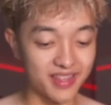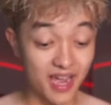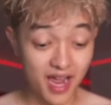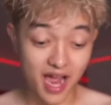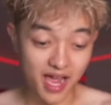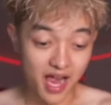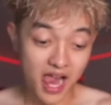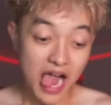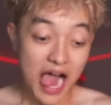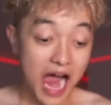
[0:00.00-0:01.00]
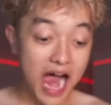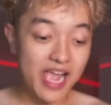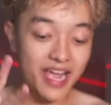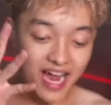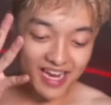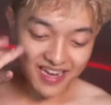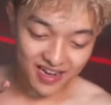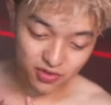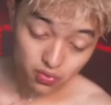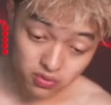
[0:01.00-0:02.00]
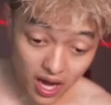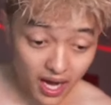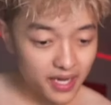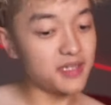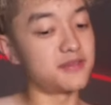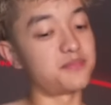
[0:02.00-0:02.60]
dead, I, I, I, I do lie.